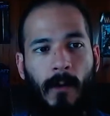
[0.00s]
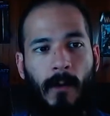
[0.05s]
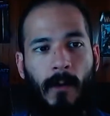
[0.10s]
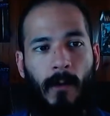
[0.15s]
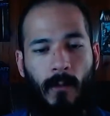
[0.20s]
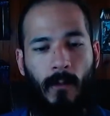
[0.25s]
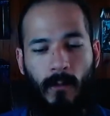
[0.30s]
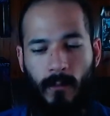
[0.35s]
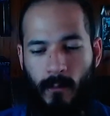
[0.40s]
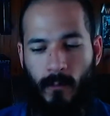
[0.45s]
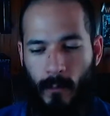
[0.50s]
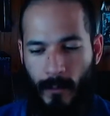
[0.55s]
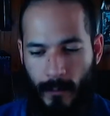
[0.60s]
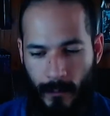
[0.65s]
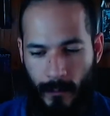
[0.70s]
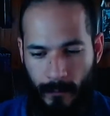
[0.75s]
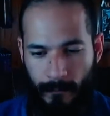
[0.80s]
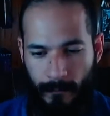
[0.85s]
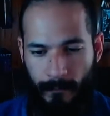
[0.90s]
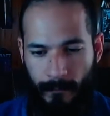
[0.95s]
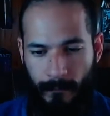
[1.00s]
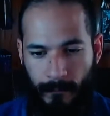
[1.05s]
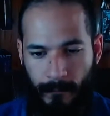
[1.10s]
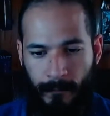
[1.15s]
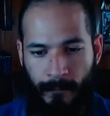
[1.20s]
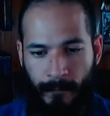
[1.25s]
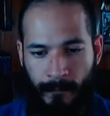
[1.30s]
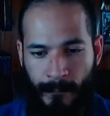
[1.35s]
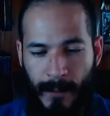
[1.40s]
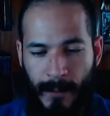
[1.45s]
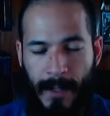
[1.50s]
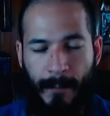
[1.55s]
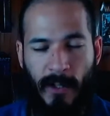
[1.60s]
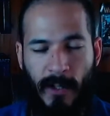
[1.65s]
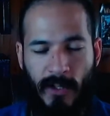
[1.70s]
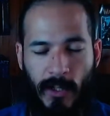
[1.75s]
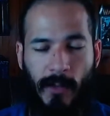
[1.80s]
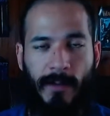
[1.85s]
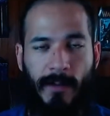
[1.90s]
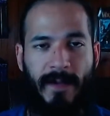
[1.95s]
who was pretty
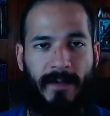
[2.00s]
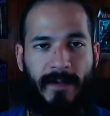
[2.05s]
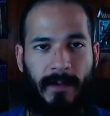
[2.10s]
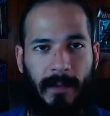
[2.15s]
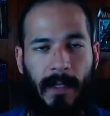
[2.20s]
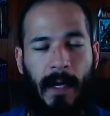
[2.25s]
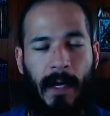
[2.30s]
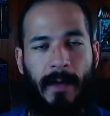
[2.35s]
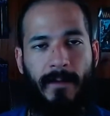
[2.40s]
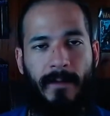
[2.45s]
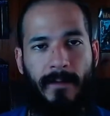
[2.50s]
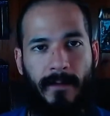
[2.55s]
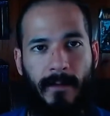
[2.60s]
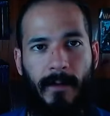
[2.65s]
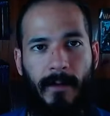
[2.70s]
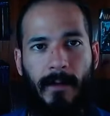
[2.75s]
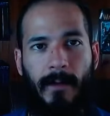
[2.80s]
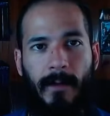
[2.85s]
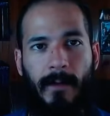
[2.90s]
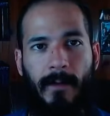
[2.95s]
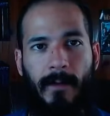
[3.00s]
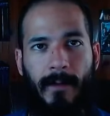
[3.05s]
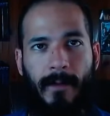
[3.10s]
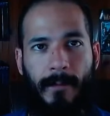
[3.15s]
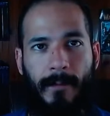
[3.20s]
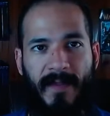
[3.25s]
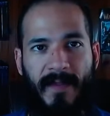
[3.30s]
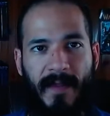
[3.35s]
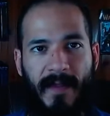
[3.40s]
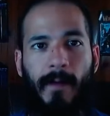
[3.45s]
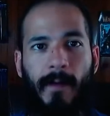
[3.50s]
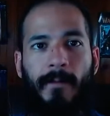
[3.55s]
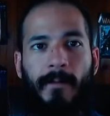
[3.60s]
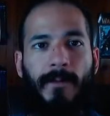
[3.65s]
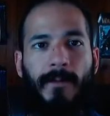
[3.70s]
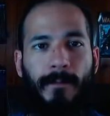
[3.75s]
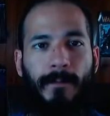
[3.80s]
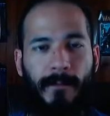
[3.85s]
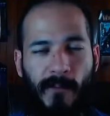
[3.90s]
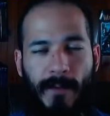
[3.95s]
much crystallized
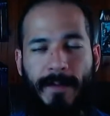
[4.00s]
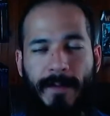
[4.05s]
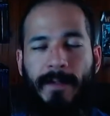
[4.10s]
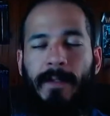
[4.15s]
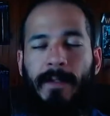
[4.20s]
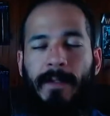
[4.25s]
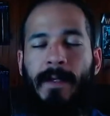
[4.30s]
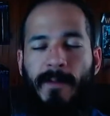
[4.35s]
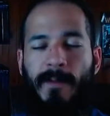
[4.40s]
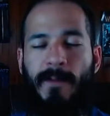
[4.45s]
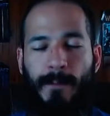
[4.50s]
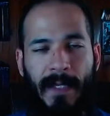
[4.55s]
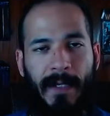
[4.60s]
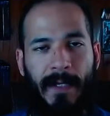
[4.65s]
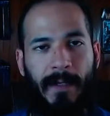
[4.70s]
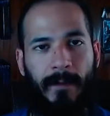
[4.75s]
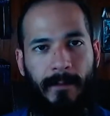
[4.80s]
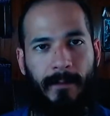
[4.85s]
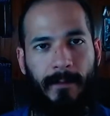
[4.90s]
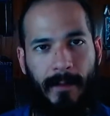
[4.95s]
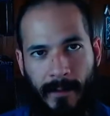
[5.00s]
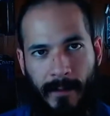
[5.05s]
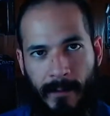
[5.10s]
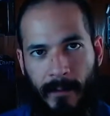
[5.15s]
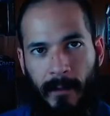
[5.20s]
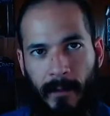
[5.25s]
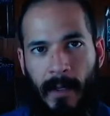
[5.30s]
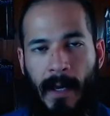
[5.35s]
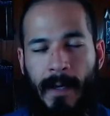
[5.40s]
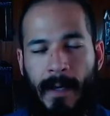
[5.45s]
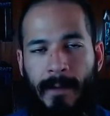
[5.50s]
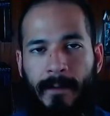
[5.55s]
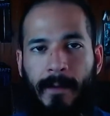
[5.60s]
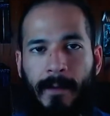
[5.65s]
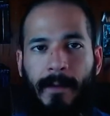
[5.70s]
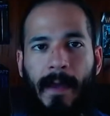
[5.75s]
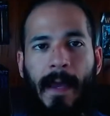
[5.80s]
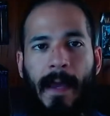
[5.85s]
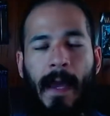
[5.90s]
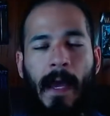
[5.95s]
themselves. Crystallized meaning that they're aligned, that
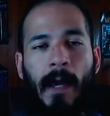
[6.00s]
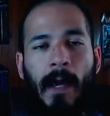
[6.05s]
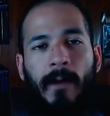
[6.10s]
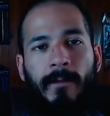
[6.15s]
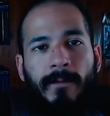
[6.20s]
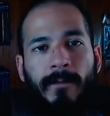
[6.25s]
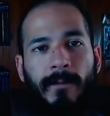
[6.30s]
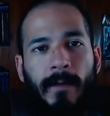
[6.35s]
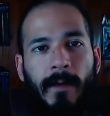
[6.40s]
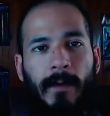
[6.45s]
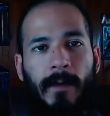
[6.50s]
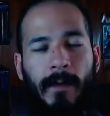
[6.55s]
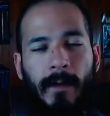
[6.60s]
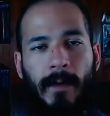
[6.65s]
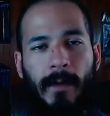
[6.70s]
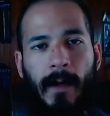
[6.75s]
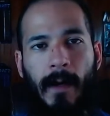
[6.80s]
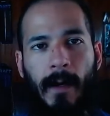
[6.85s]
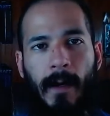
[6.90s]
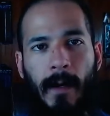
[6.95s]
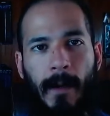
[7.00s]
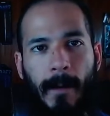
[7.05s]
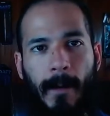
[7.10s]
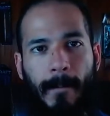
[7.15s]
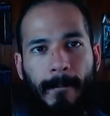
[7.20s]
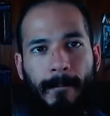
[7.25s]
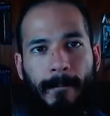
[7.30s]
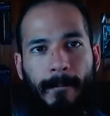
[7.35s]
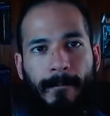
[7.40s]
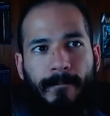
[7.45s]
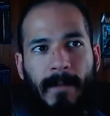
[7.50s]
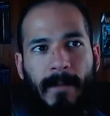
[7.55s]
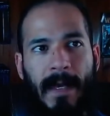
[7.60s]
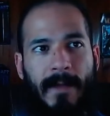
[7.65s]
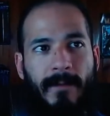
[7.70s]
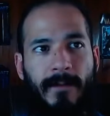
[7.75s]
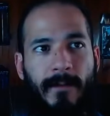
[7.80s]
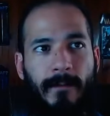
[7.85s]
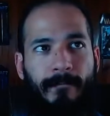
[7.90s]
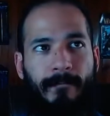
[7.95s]
they have
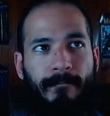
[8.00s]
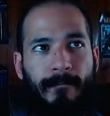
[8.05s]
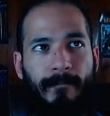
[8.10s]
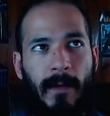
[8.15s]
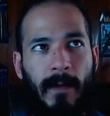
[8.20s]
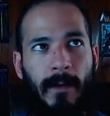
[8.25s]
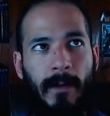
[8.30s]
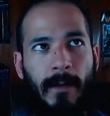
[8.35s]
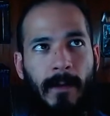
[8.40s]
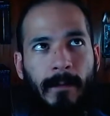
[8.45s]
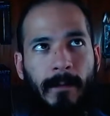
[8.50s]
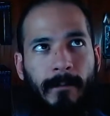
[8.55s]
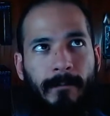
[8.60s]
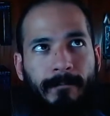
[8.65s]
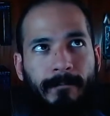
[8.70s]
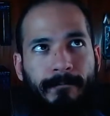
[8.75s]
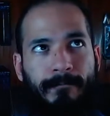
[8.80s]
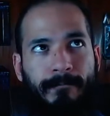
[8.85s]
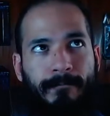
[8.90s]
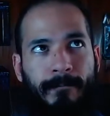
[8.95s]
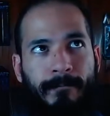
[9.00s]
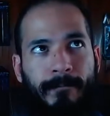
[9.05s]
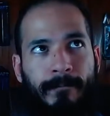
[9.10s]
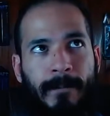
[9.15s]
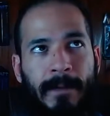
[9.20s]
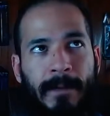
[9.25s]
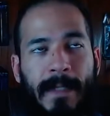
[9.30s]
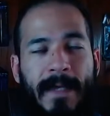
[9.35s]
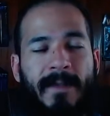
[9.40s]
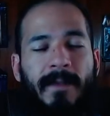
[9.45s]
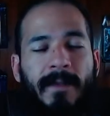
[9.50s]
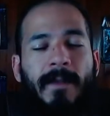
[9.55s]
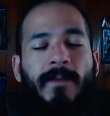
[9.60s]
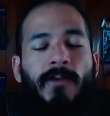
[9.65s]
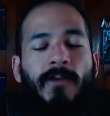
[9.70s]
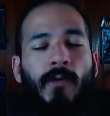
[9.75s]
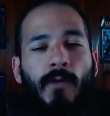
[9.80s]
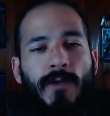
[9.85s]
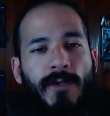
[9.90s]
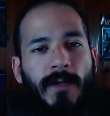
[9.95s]
as less
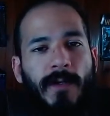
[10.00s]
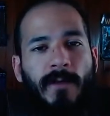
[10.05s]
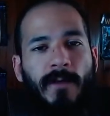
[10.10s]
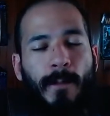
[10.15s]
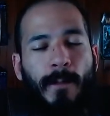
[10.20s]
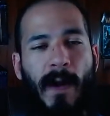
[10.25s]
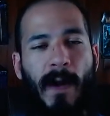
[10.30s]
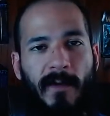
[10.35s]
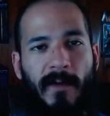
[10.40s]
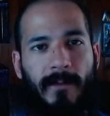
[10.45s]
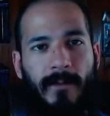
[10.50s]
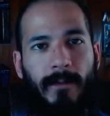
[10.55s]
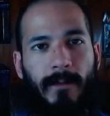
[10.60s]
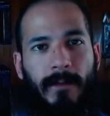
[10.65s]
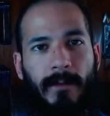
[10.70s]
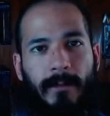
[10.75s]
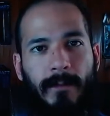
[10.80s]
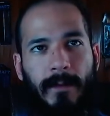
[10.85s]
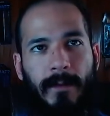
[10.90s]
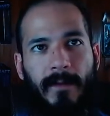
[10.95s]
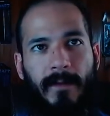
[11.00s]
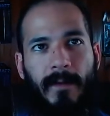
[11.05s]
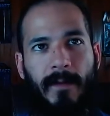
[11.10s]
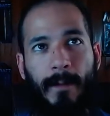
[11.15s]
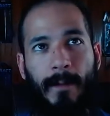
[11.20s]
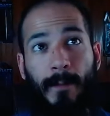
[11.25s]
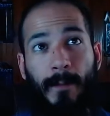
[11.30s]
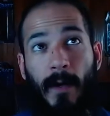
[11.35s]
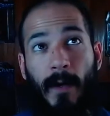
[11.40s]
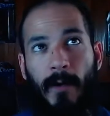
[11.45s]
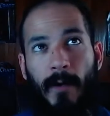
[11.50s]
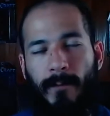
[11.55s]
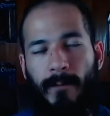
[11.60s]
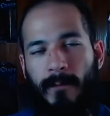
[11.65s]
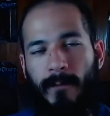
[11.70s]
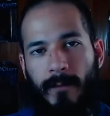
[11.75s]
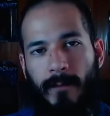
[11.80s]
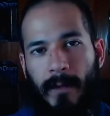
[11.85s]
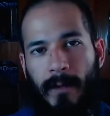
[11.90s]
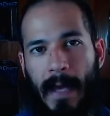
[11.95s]
distortion as possible. It's not
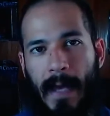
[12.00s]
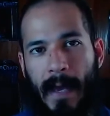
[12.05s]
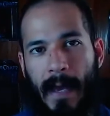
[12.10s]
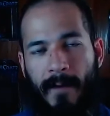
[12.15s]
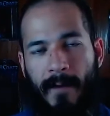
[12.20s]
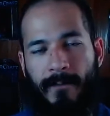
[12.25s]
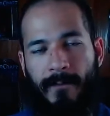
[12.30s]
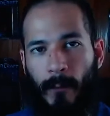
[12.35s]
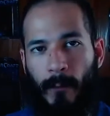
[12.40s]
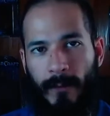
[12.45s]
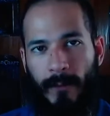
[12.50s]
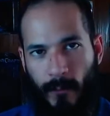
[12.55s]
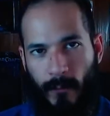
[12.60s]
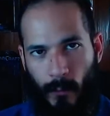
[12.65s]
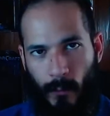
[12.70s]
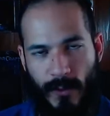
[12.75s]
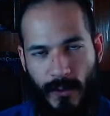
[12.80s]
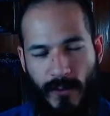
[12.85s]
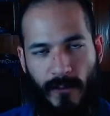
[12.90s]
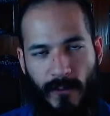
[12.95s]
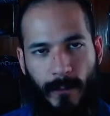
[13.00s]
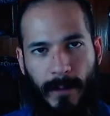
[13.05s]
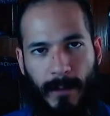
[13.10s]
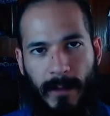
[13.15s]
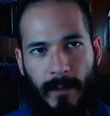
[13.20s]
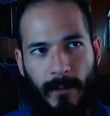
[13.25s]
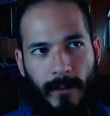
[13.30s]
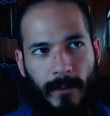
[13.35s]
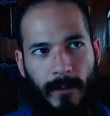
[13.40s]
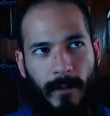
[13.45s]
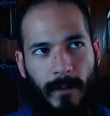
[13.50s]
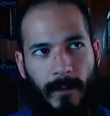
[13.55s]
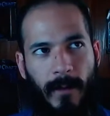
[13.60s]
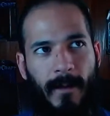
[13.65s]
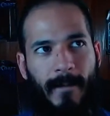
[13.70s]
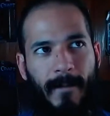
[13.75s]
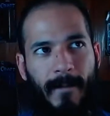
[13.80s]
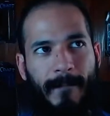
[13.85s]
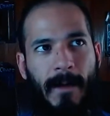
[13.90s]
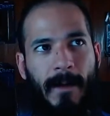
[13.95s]
possible to have no distortions, because
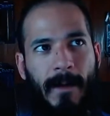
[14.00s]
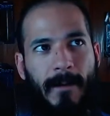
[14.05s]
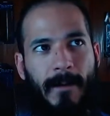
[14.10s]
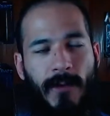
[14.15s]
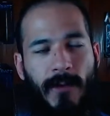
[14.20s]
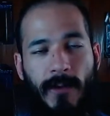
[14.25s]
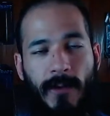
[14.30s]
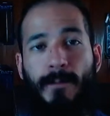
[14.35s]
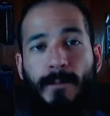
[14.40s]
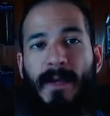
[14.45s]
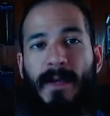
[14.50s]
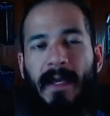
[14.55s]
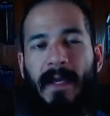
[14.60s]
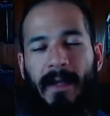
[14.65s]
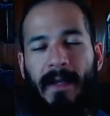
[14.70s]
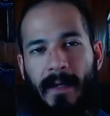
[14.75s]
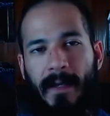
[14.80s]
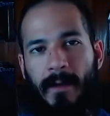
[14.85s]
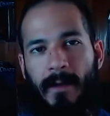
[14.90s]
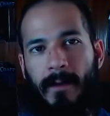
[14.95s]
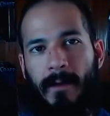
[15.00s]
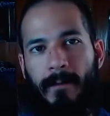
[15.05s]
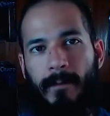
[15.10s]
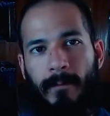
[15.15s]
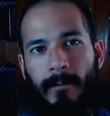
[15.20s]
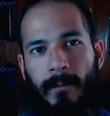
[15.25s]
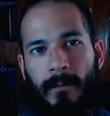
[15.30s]
just being here